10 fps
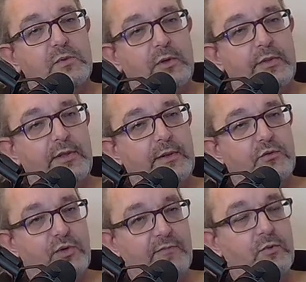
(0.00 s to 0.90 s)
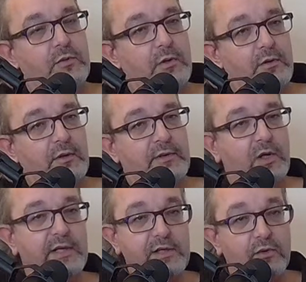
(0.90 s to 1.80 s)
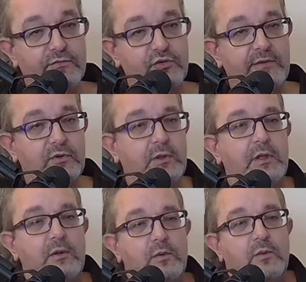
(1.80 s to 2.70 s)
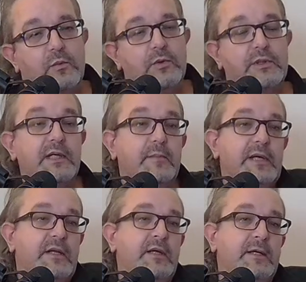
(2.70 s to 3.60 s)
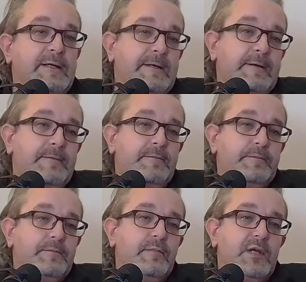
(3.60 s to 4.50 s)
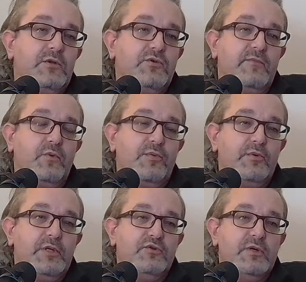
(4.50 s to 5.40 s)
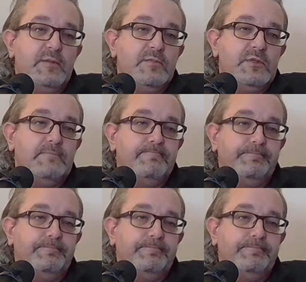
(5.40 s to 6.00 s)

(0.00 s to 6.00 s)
where I think the idea of travel would come in. You travel through your dreams.